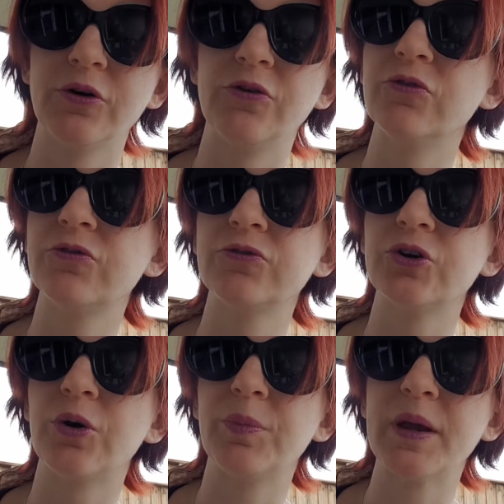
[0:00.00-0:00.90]
of
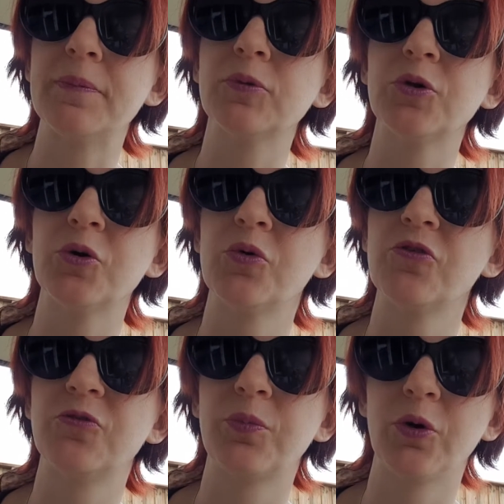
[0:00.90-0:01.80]
people who
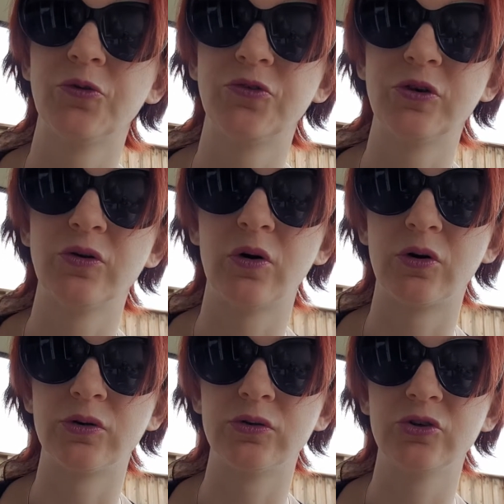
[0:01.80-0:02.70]
have posted
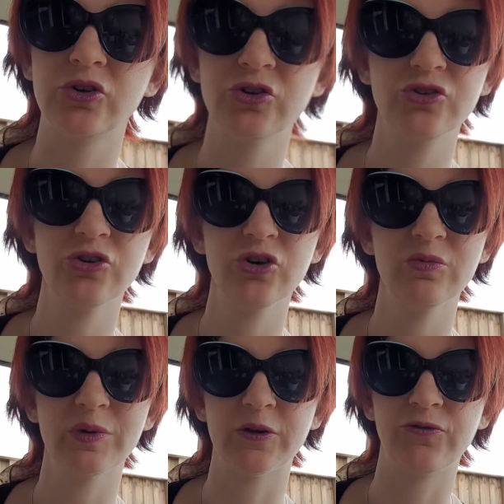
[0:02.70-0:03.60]
on
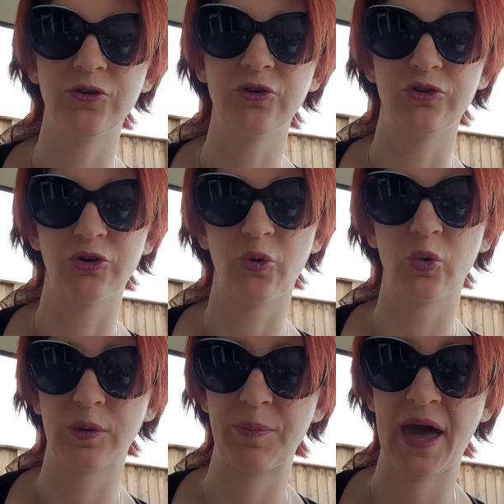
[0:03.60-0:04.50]
YouTube if you don't want to